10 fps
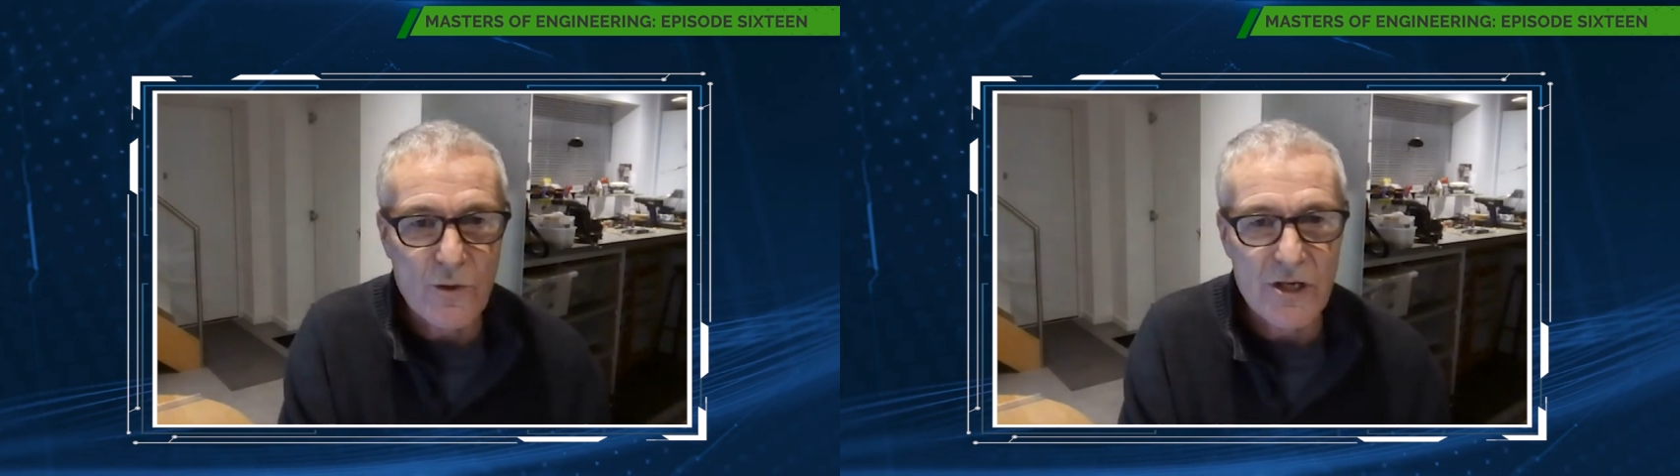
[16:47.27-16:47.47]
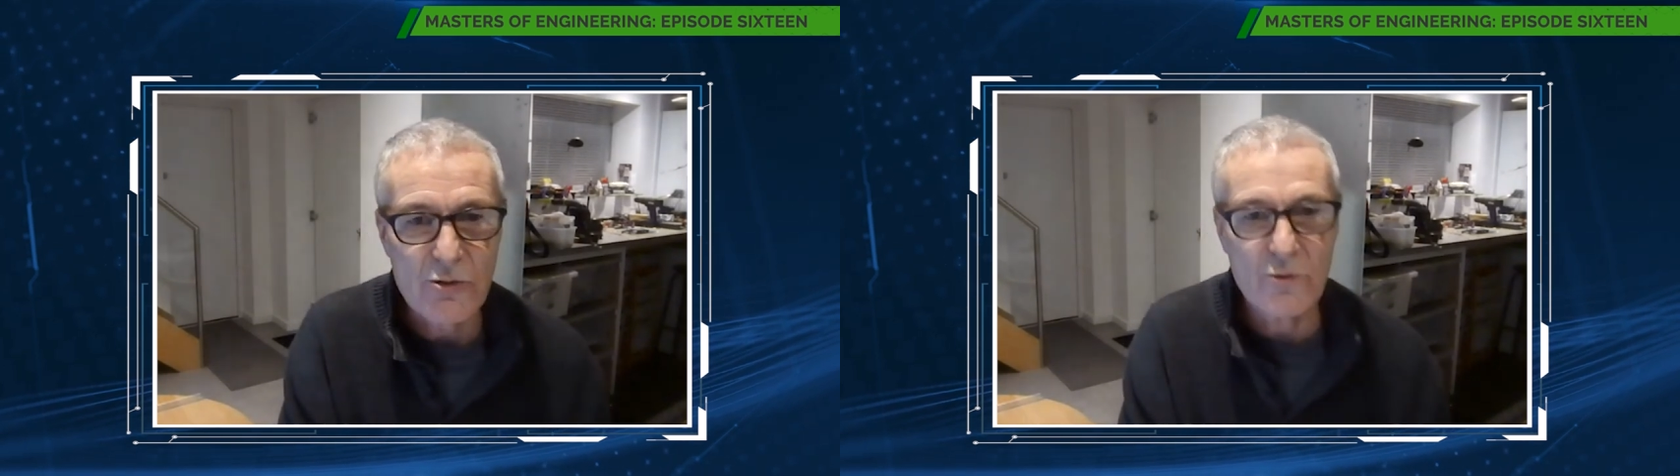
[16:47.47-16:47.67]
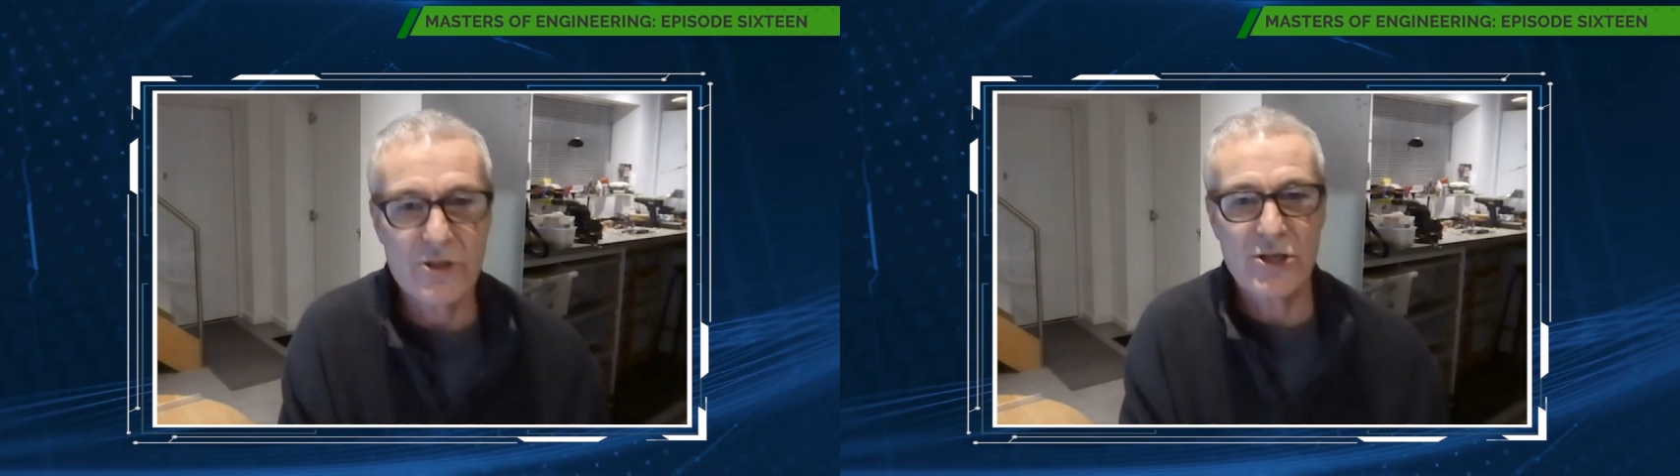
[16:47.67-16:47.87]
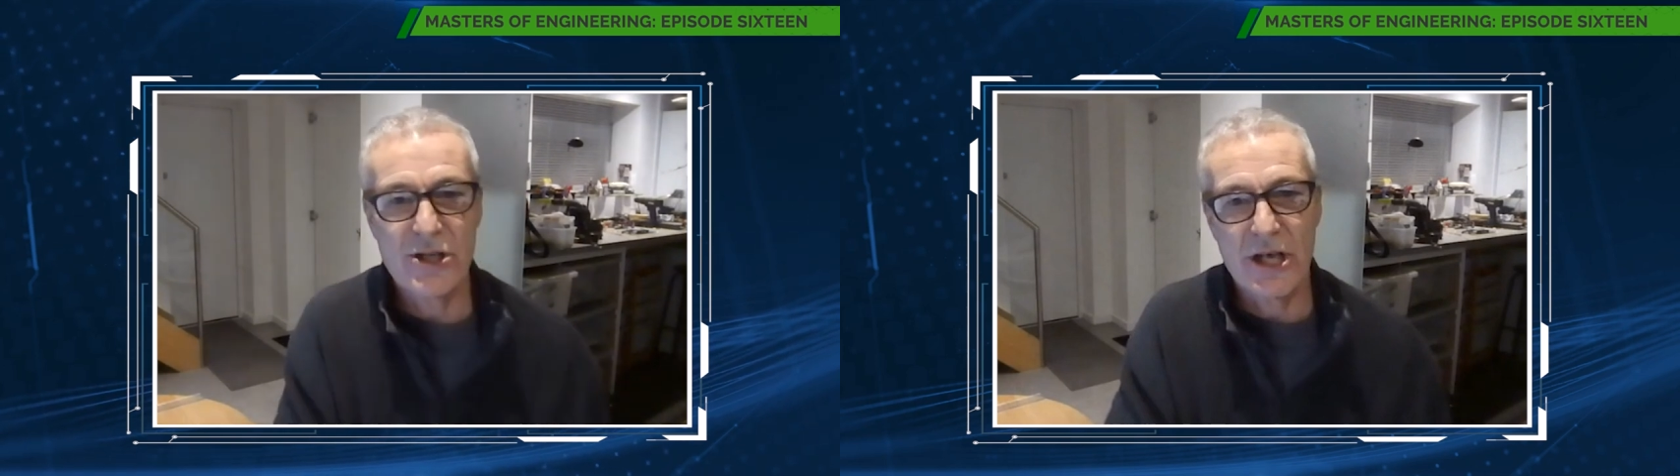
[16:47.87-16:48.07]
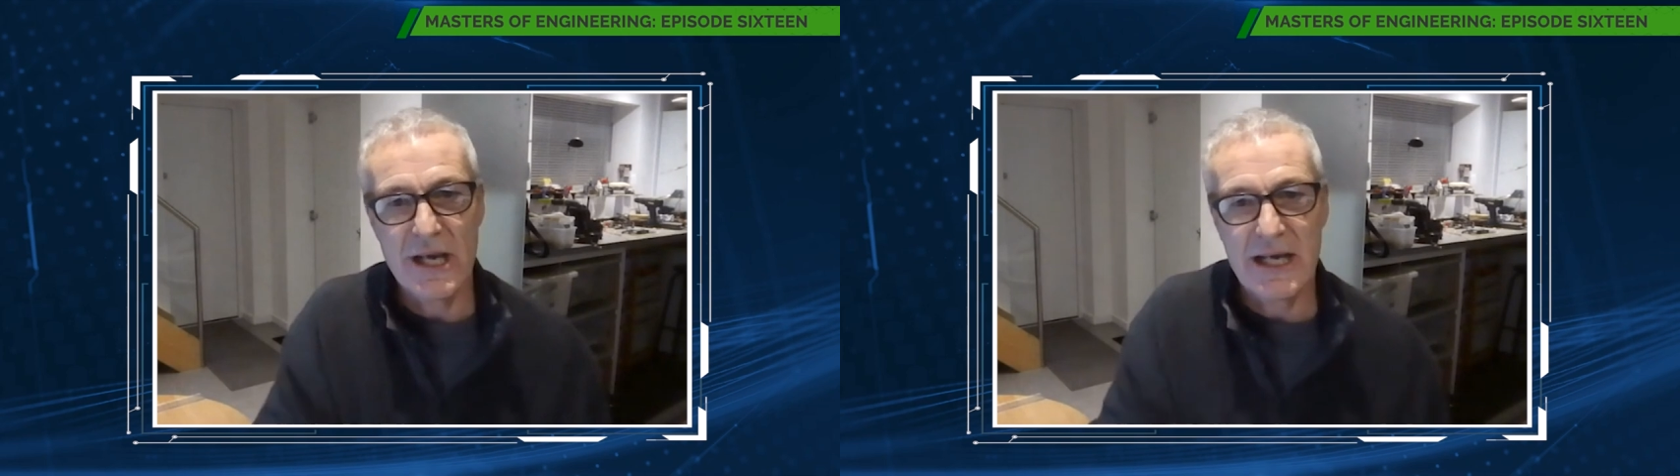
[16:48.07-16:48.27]
which was
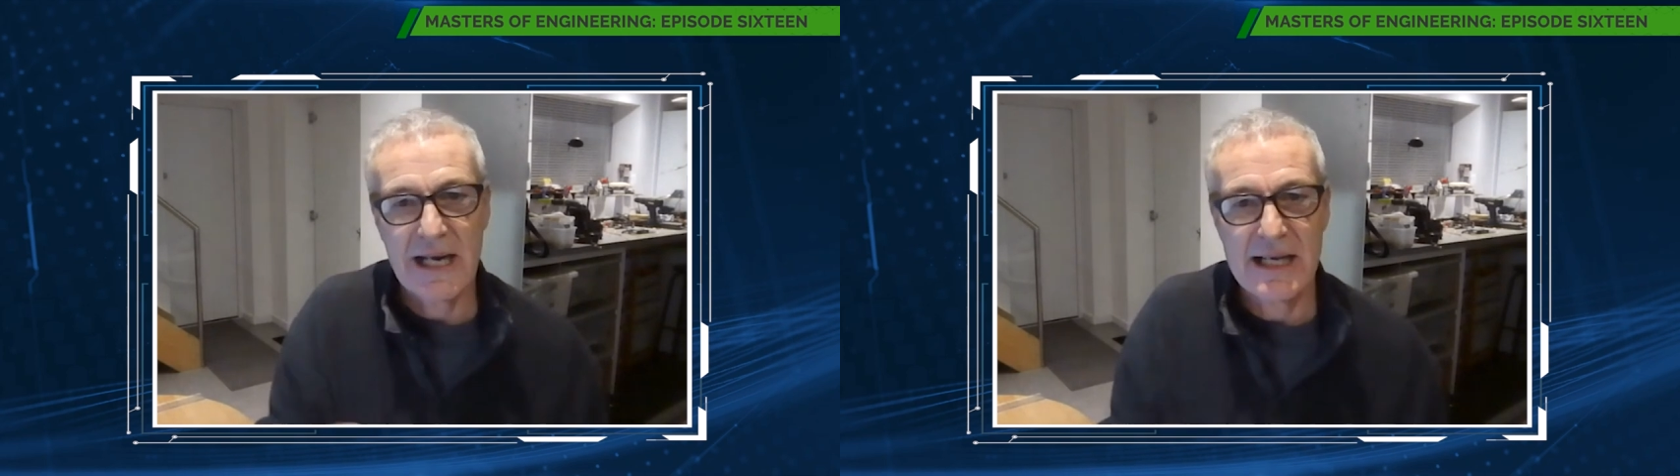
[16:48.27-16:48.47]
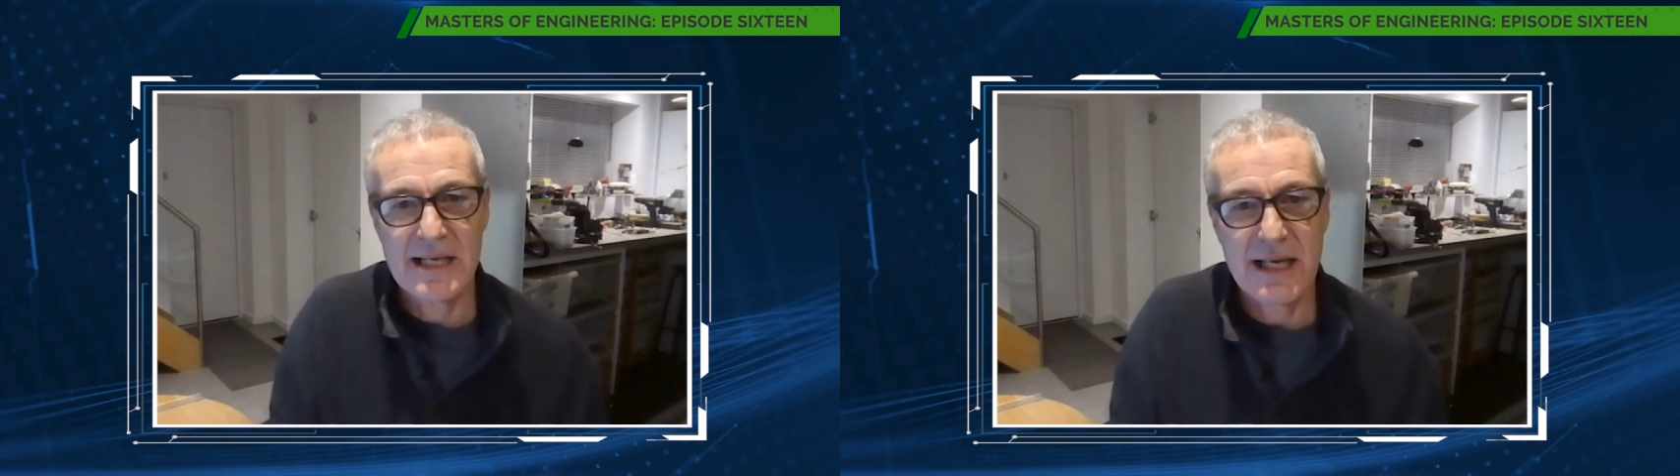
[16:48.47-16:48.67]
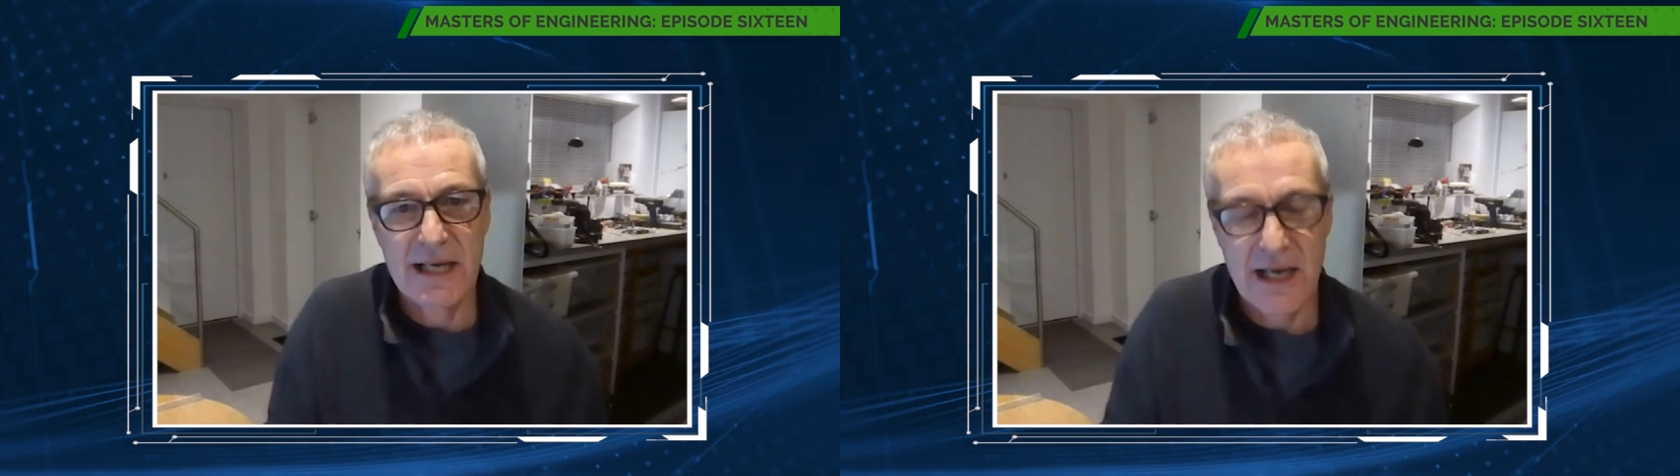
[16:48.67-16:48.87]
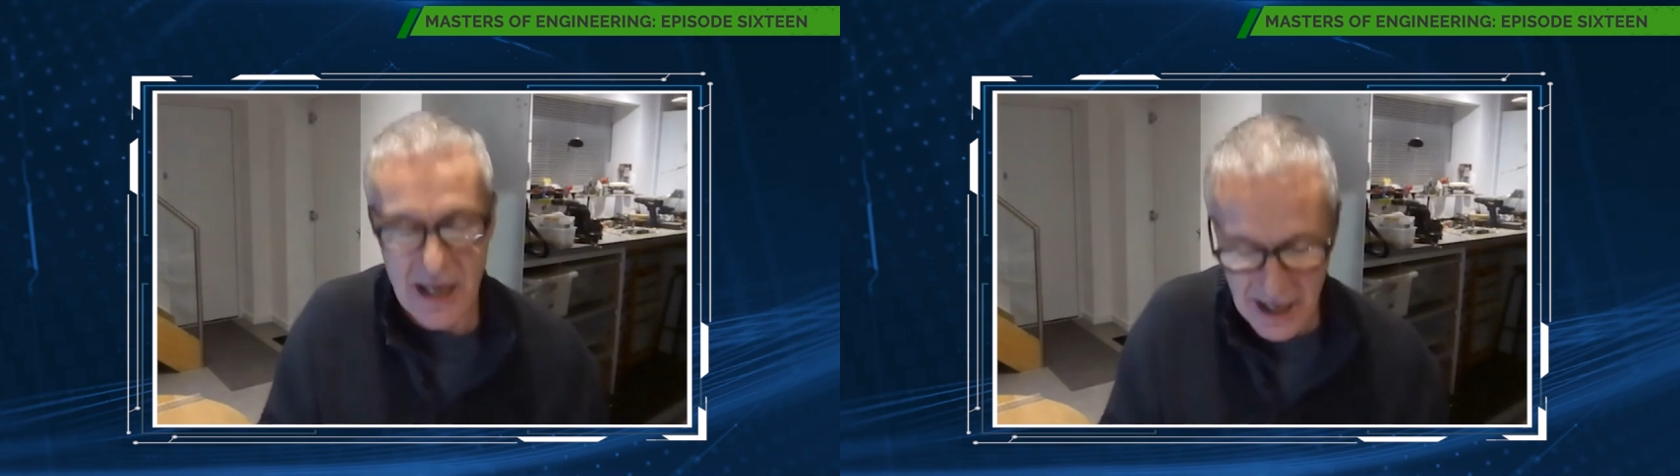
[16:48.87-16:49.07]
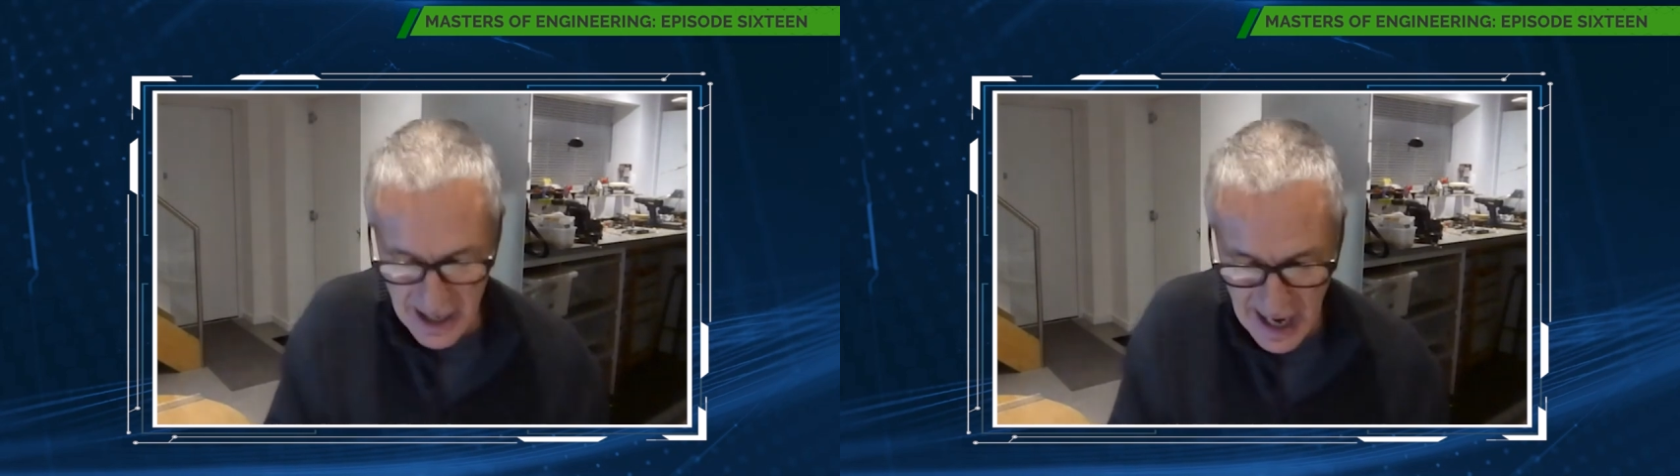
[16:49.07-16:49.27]
the classic uh,